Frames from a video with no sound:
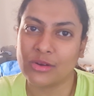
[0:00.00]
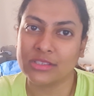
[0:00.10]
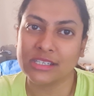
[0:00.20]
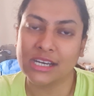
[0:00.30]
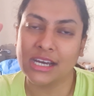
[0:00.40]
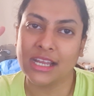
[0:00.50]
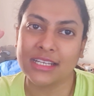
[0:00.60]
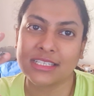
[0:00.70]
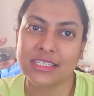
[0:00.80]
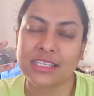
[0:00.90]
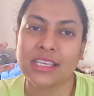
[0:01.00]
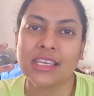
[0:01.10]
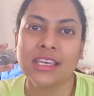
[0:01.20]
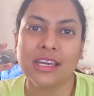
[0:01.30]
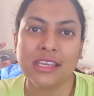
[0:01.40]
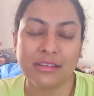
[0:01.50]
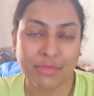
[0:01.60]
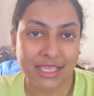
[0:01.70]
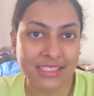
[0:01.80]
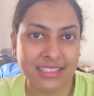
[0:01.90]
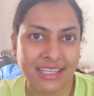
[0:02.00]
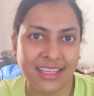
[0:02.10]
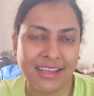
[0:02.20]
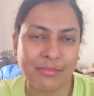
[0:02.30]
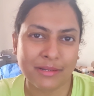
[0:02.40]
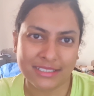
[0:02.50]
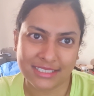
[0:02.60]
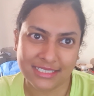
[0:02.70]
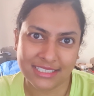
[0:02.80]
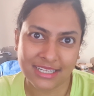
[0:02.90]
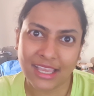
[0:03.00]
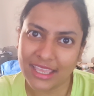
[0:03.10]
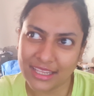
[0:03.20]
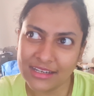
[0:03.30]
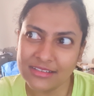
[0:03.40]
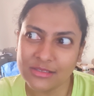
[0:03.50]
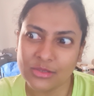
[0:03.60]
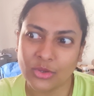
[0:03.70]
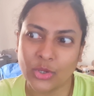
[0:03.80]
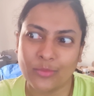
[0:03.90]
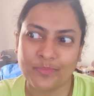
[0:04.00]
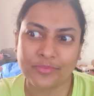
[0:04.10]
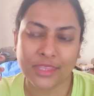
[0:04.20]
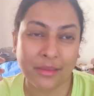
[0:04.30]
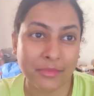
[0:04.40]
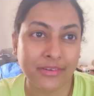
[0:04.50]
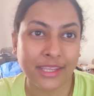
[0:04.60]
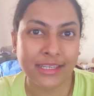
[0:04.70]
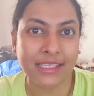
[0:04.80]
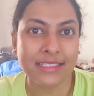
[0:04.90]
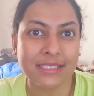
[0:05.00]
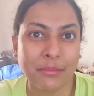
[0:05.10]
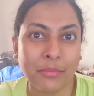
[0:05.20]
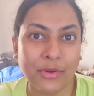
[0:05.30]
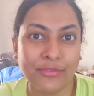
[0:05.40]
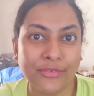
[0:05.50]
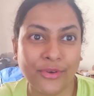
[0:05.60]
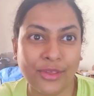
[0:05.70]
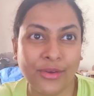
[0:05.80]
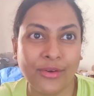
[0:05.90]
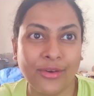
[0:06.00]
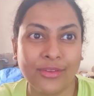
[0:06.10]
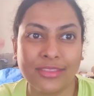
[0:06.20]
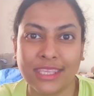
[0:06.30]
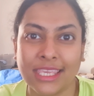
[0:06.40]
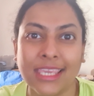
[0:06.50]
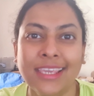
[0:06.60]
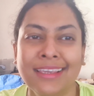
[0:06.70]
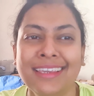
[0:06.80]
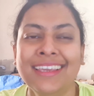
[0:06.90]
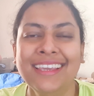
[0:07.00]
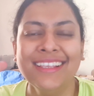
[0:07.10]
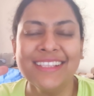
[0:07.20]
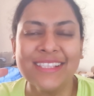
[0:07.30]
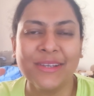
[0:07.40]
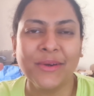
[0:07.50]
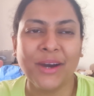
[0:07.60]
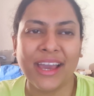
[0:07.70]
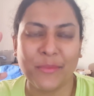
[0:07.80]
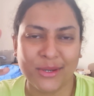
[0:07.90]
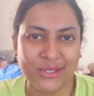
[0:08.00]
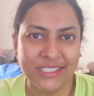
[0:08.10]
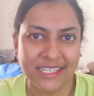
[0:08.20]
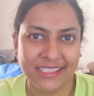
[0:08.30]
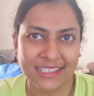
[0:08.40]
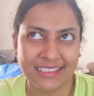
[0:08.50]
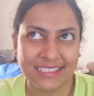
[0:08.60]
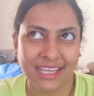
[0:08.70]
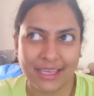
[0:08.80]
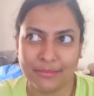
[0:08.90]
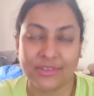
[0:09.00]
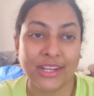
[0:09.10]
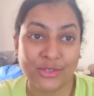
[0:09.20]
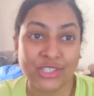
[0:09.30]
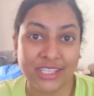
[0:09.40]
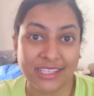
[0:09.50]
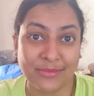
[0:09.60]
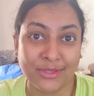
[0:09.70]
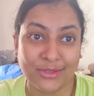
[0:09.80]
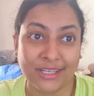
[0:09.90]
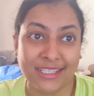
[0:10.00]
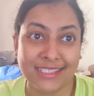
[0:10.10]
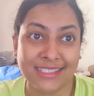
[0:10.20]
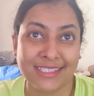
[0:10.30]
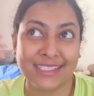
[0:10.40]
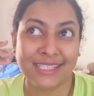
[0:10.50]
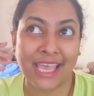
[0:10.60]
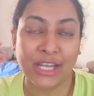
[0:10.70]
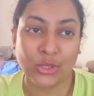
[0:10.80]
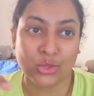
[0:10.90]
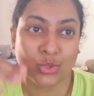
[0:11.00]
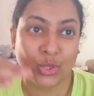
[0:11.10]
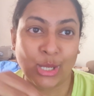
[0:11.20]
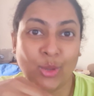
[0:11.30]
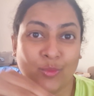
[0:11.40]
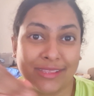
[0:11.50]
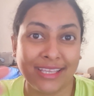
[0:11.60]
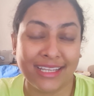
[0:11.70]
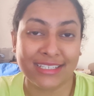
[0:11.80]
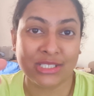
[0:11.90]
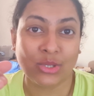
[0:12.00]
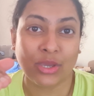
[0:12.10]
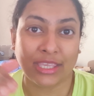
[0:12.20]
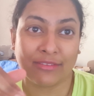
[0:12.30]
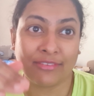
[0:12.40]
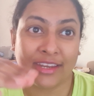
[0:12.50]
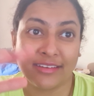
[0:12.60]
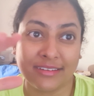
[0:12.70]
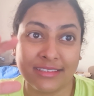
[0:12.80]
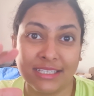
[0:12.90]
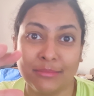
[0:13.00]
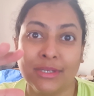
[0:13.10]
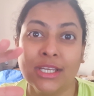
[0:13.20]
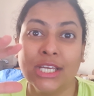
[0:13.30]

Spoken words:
all the art in my style, present style. So I'm creating some portfolio thingy. So I want to share that. I'm trying to share that with you guys, and also along with that, so I can find a rhythm